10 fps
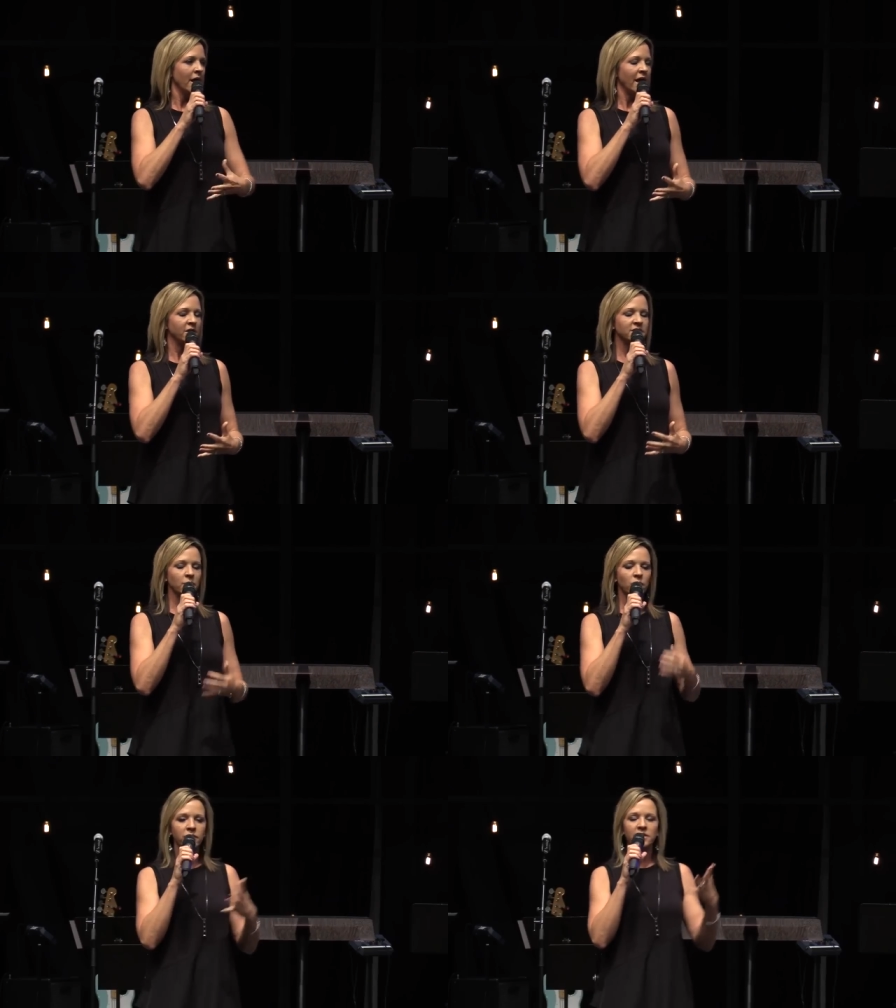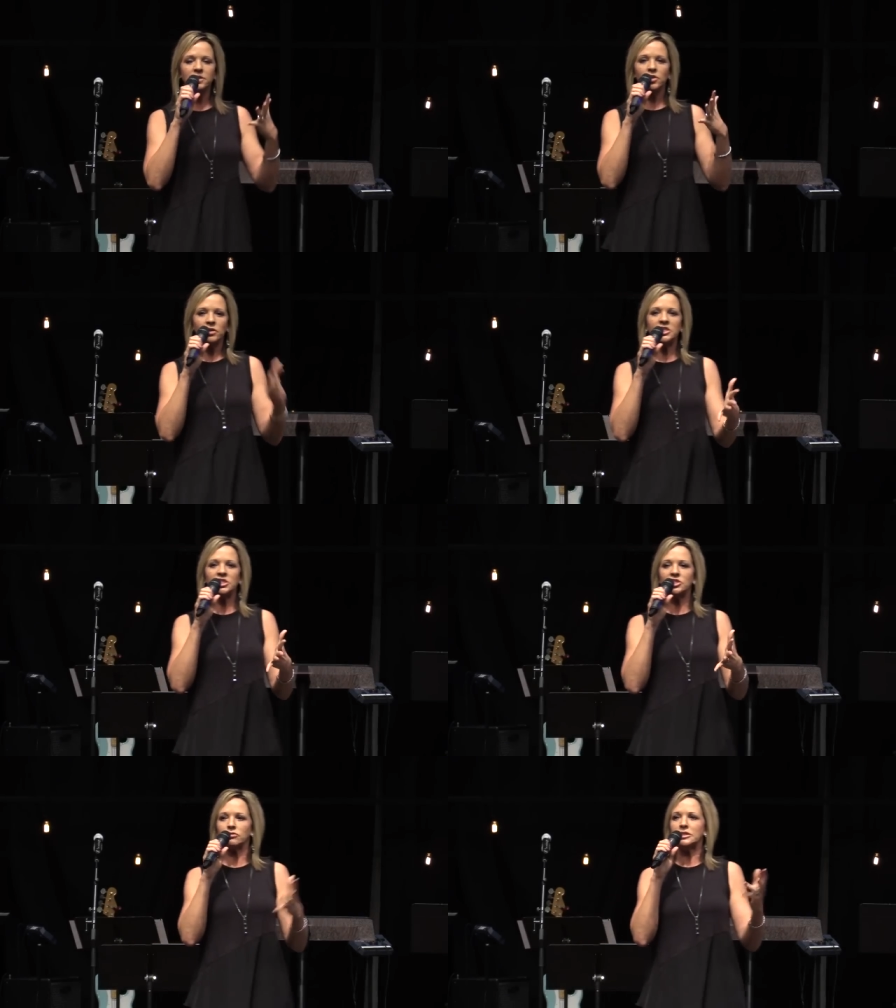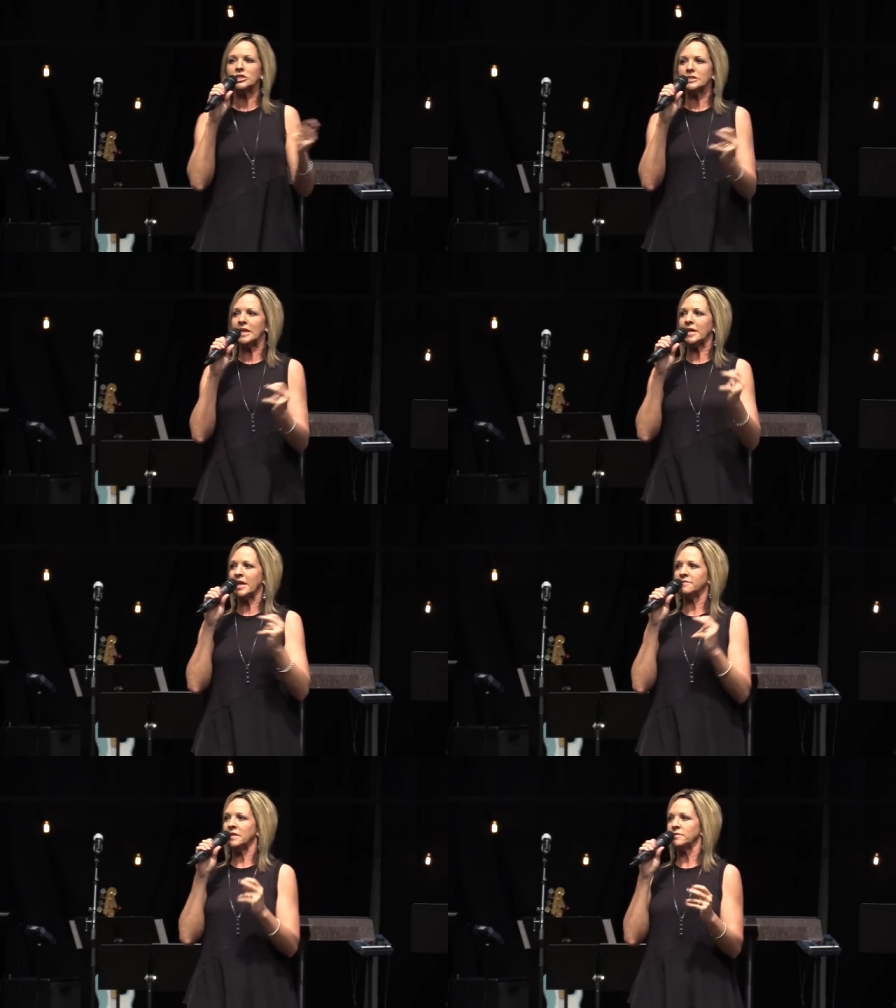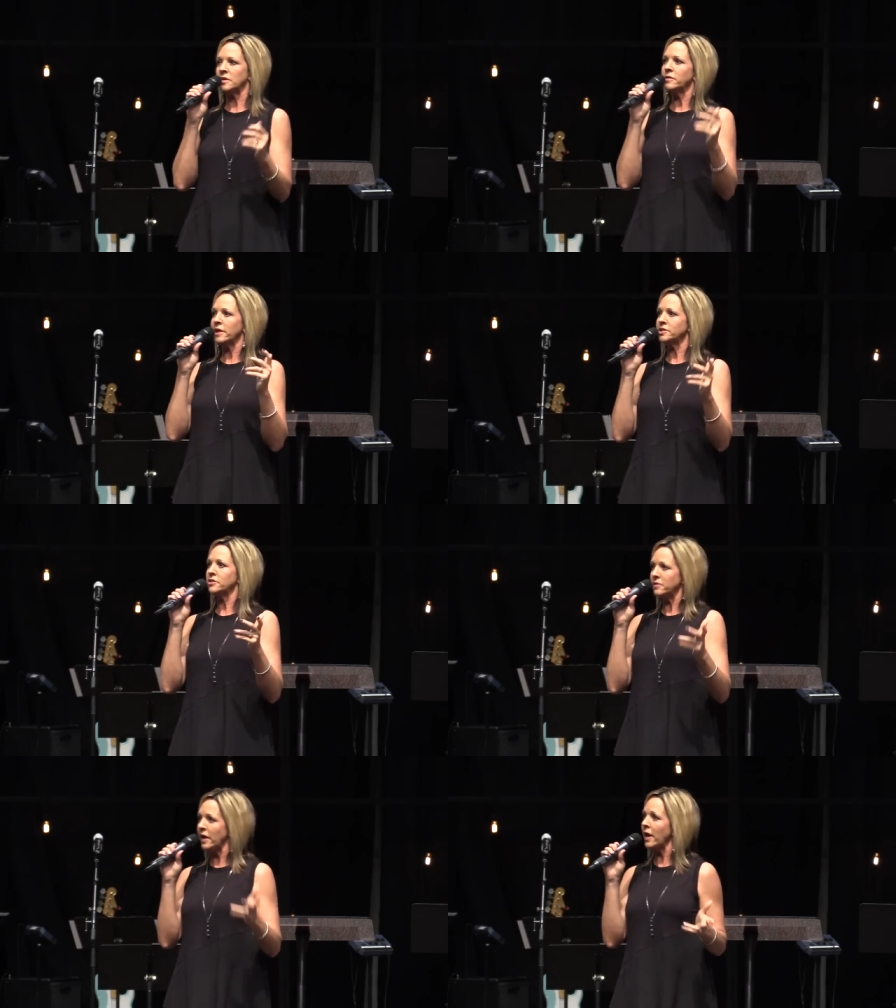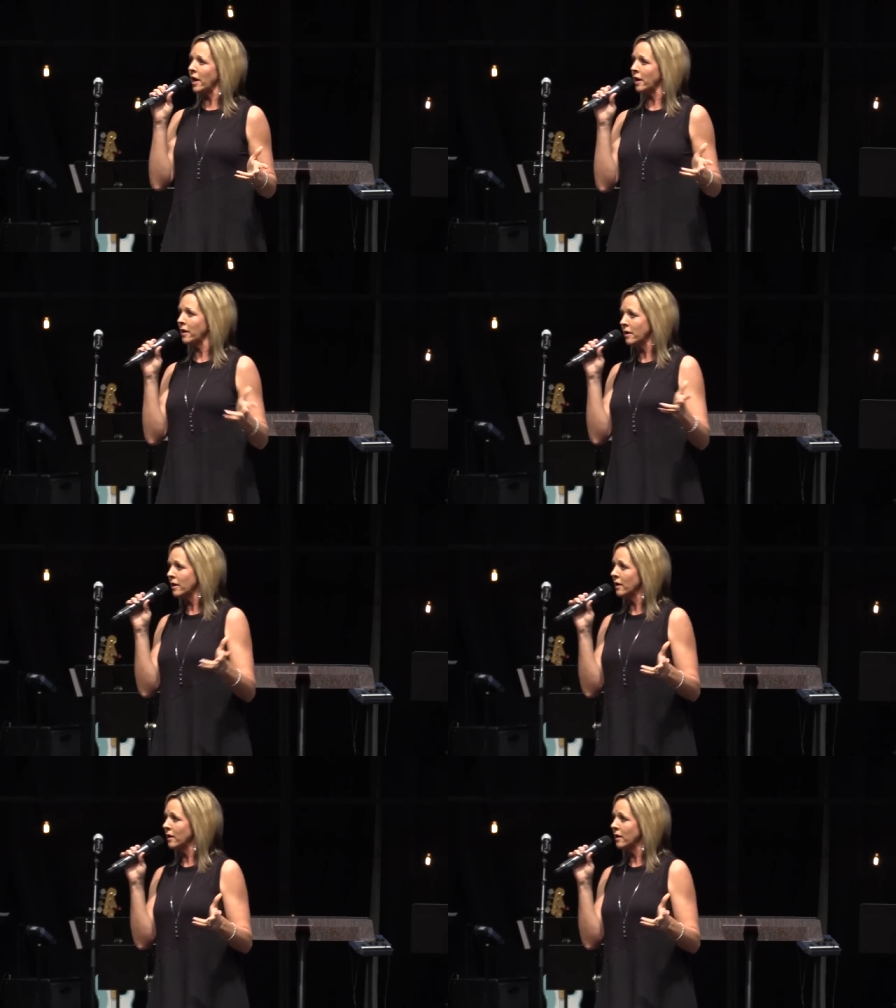And you say, well, these are Christians. Christians can't have demons. Oh, yes, you can.